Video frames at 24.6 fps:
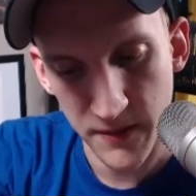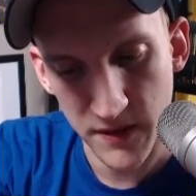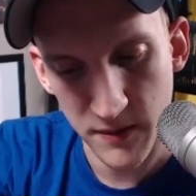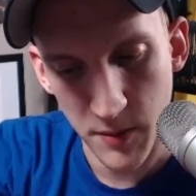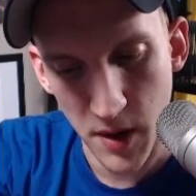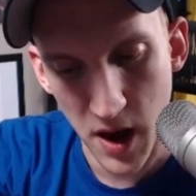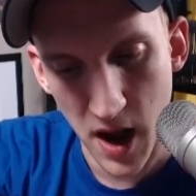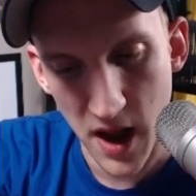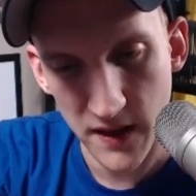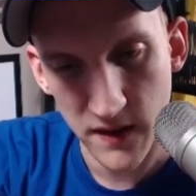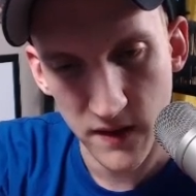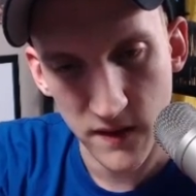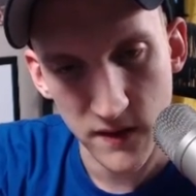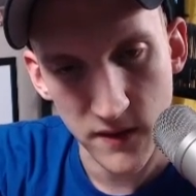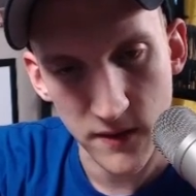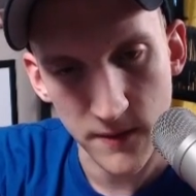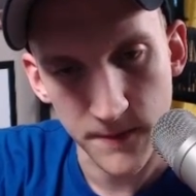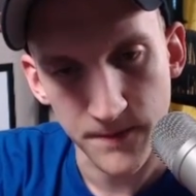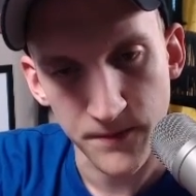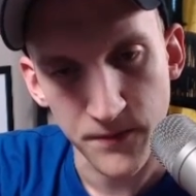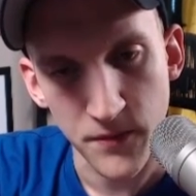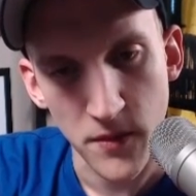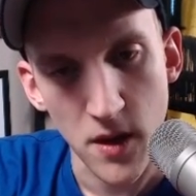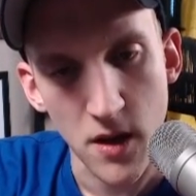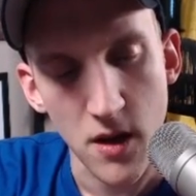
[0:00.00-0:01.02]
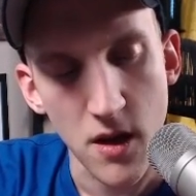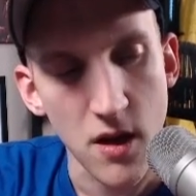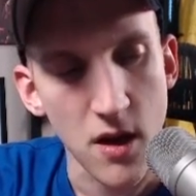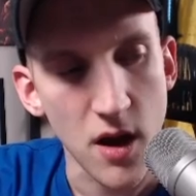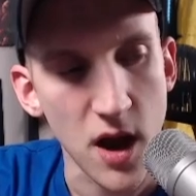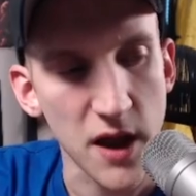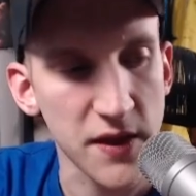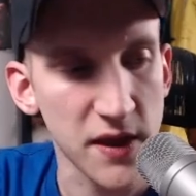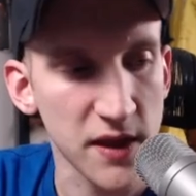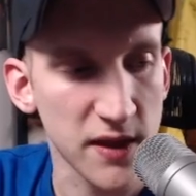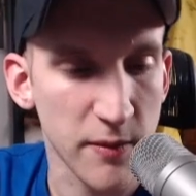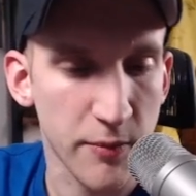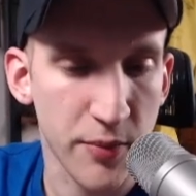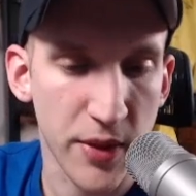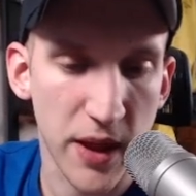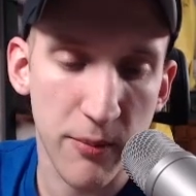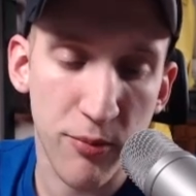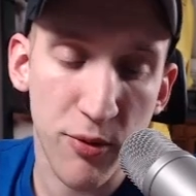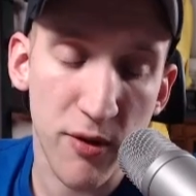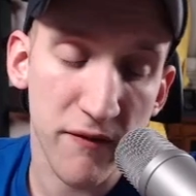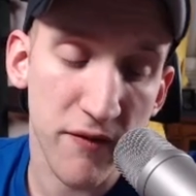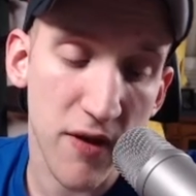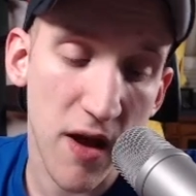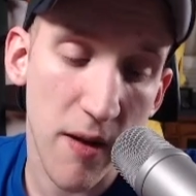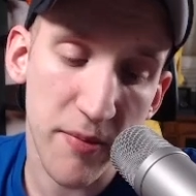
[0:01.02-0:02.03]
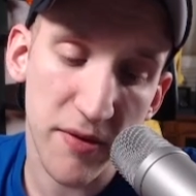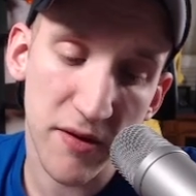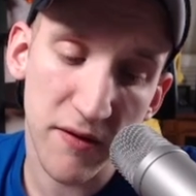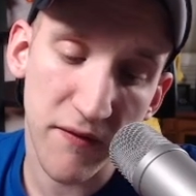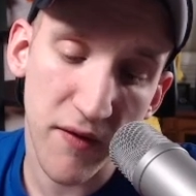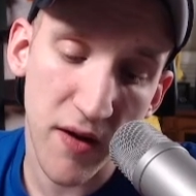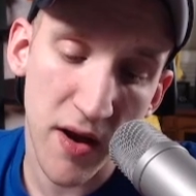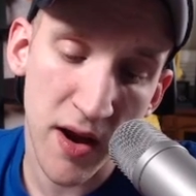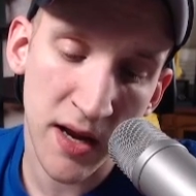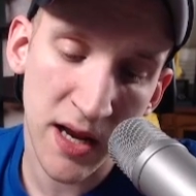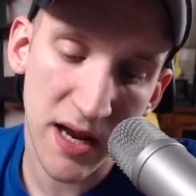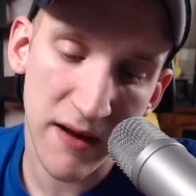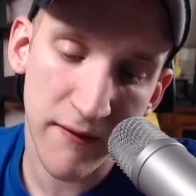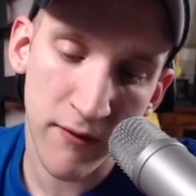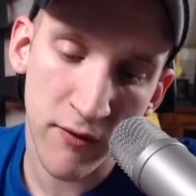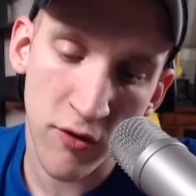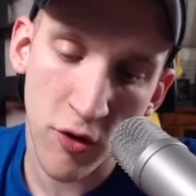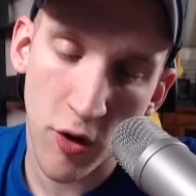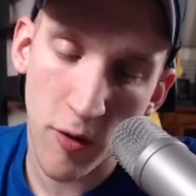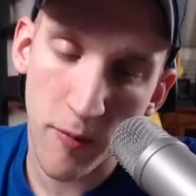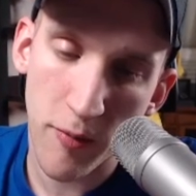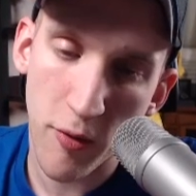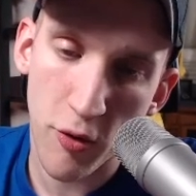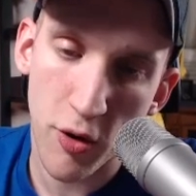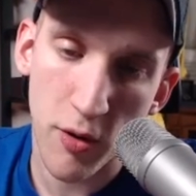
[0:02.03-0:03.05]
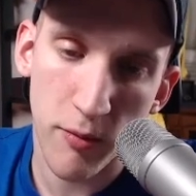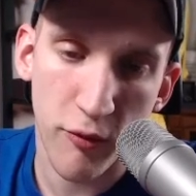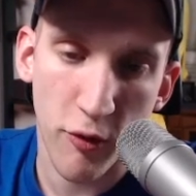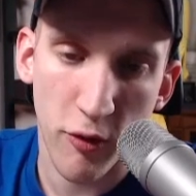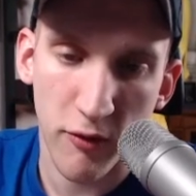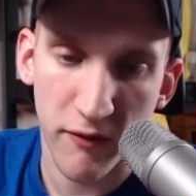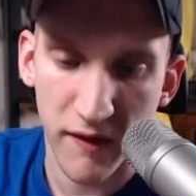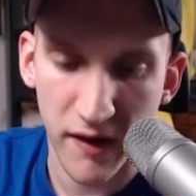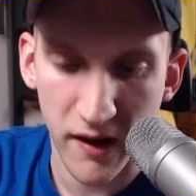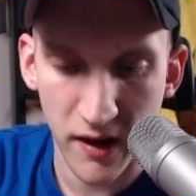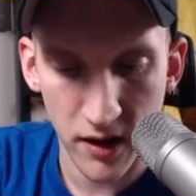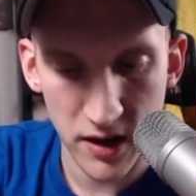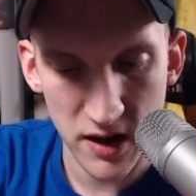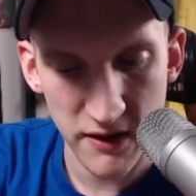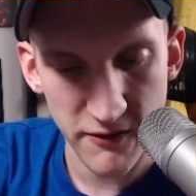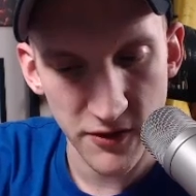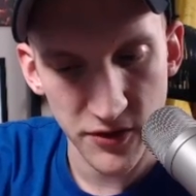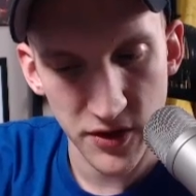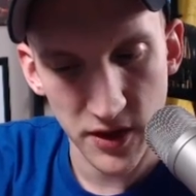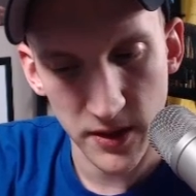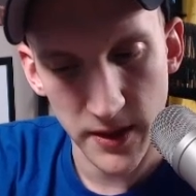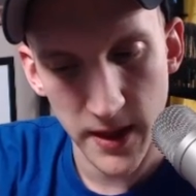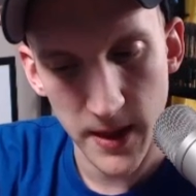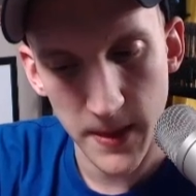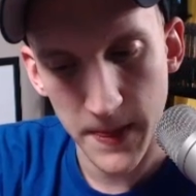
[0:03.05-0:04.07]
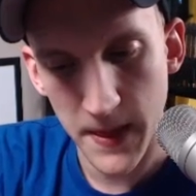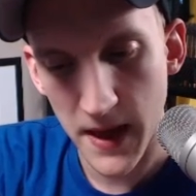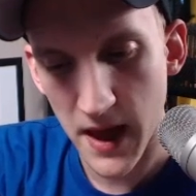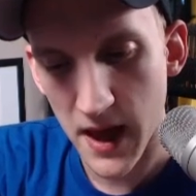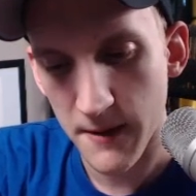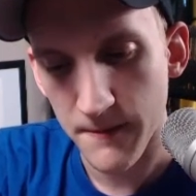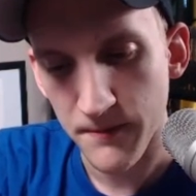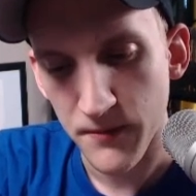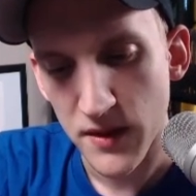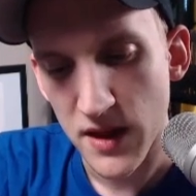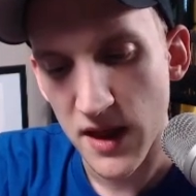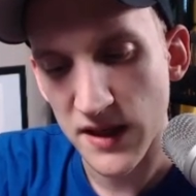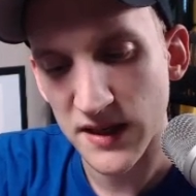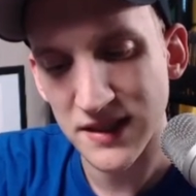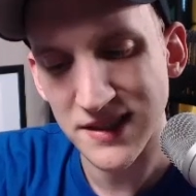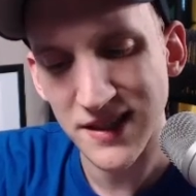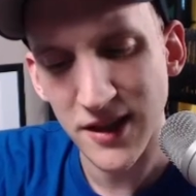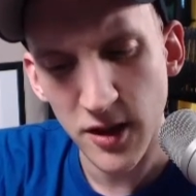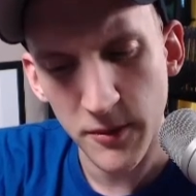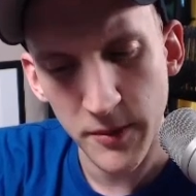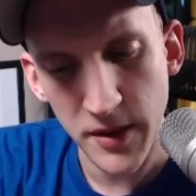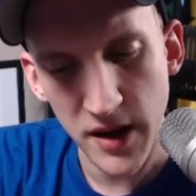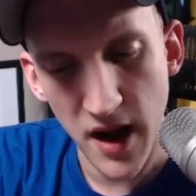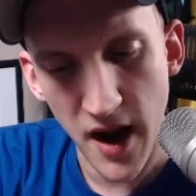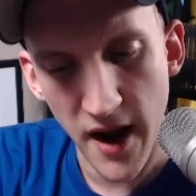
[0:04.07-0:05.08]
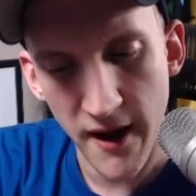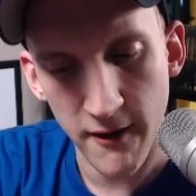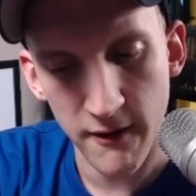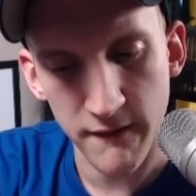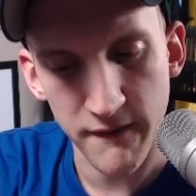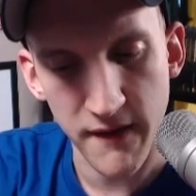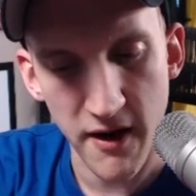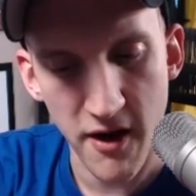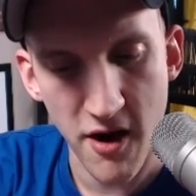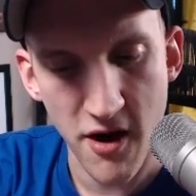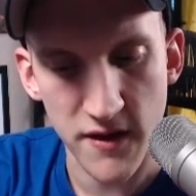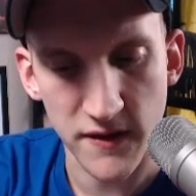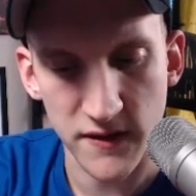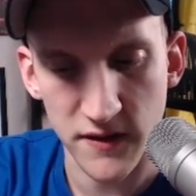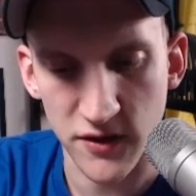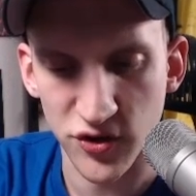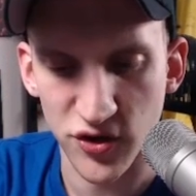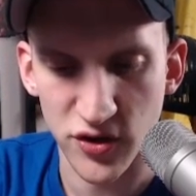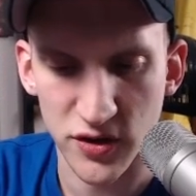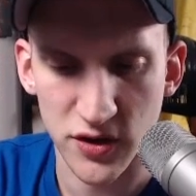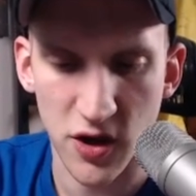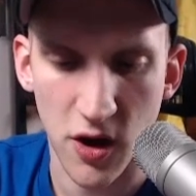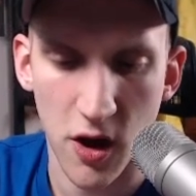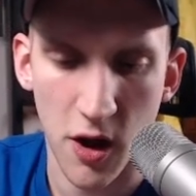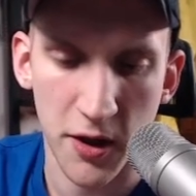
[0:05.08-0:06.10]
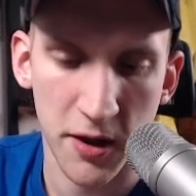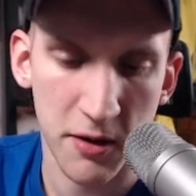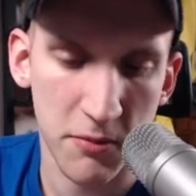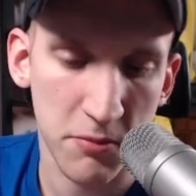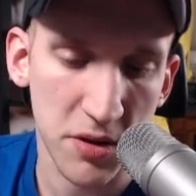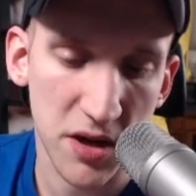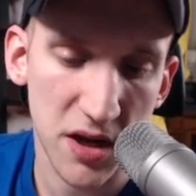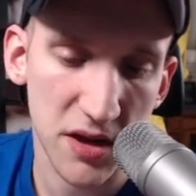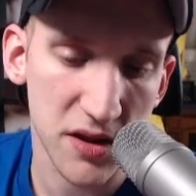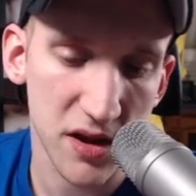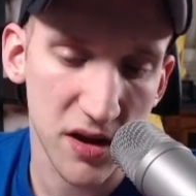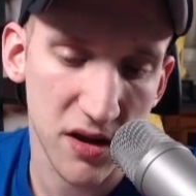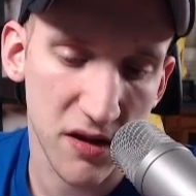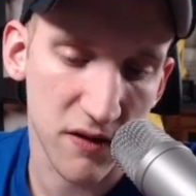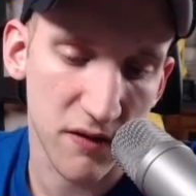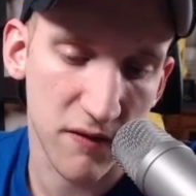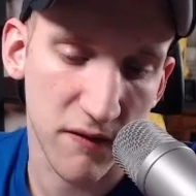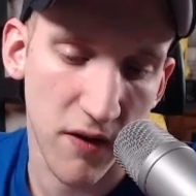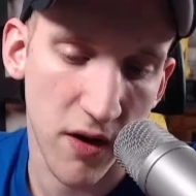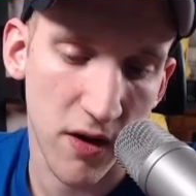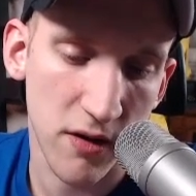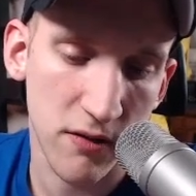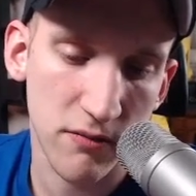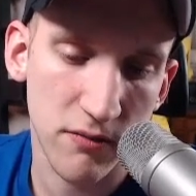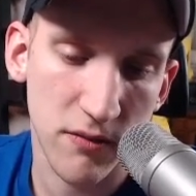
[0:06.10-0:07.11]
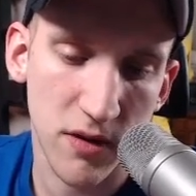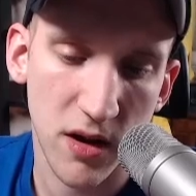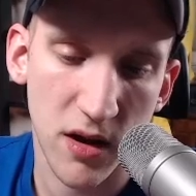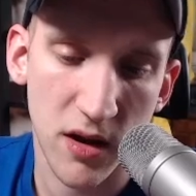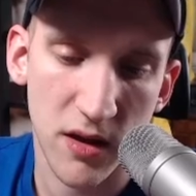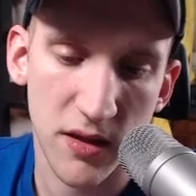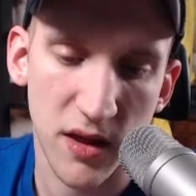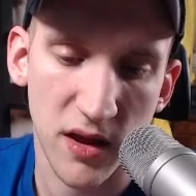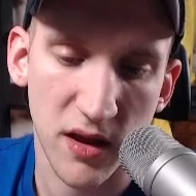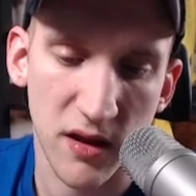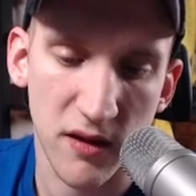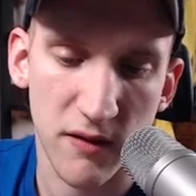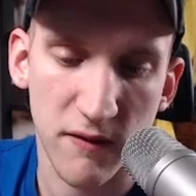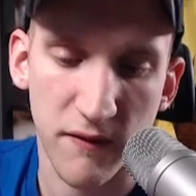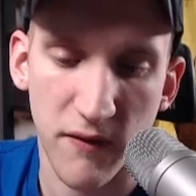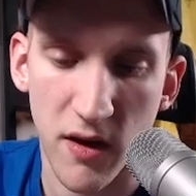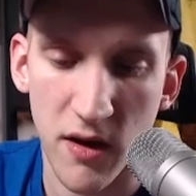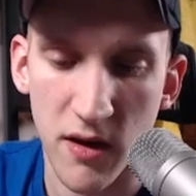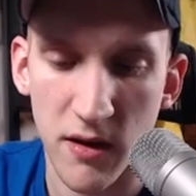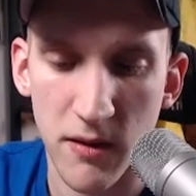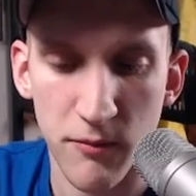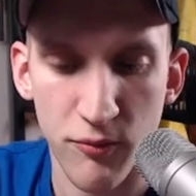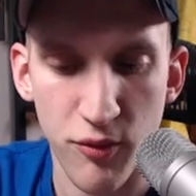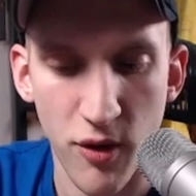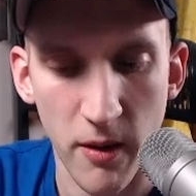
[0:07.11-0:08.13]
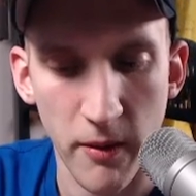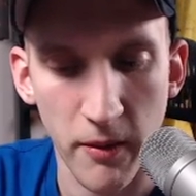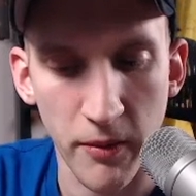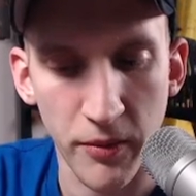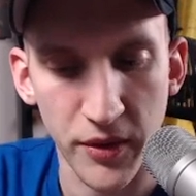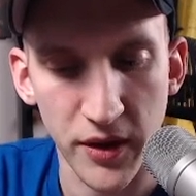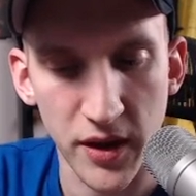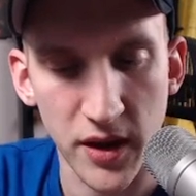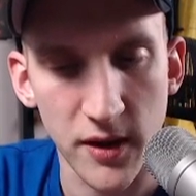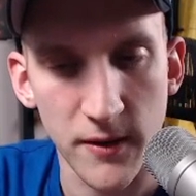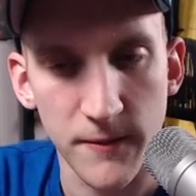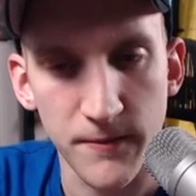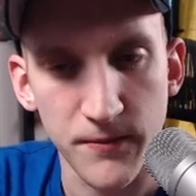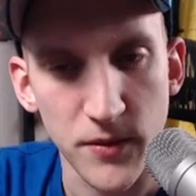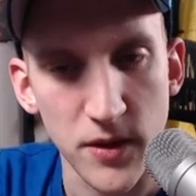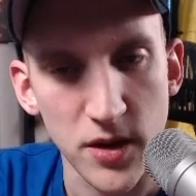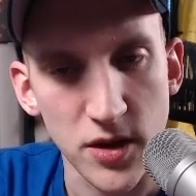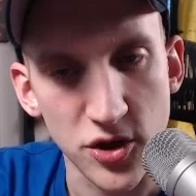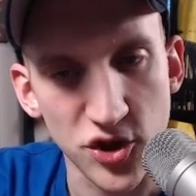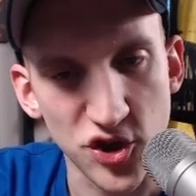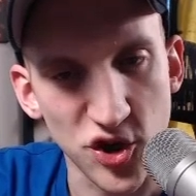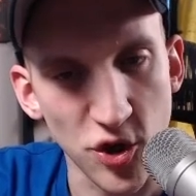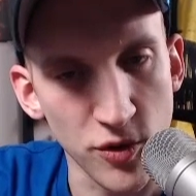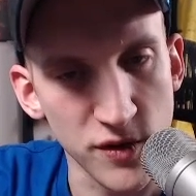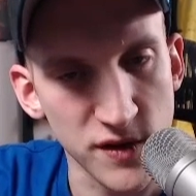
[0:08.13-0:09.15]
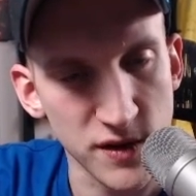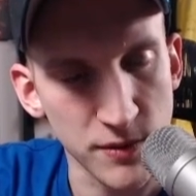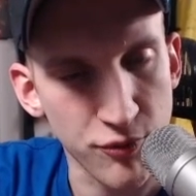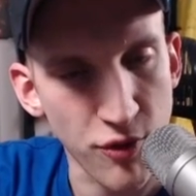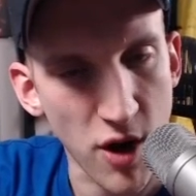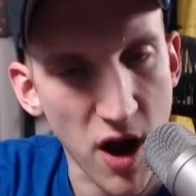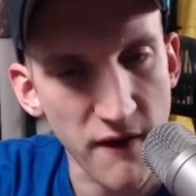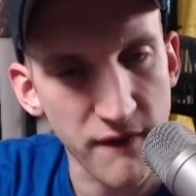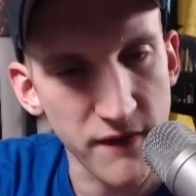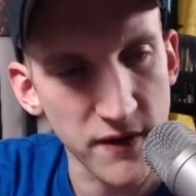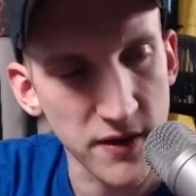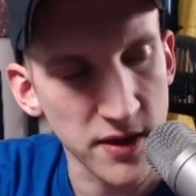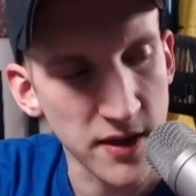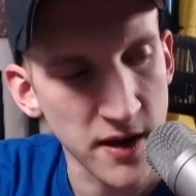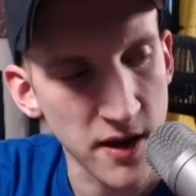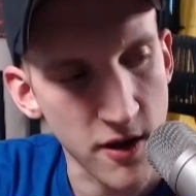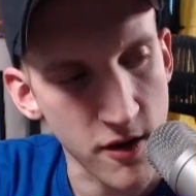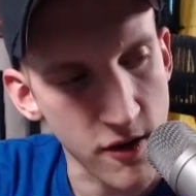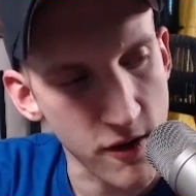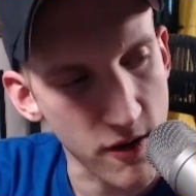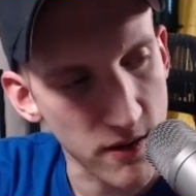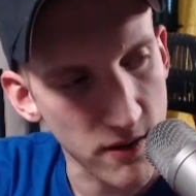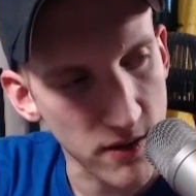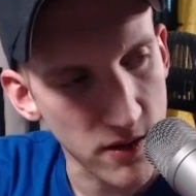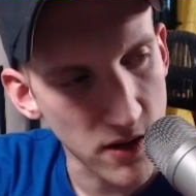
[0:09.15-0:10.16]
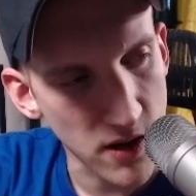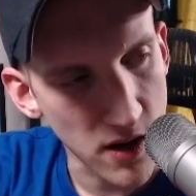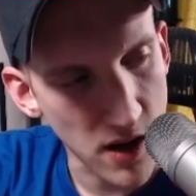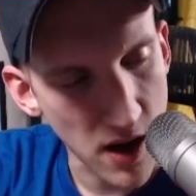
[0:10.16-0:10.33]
spots. I think the play preflop is fine given our opponent profile and everything like that. It's a little bit higher variance than just calling, but I think it's fine. And probably shows a profit there.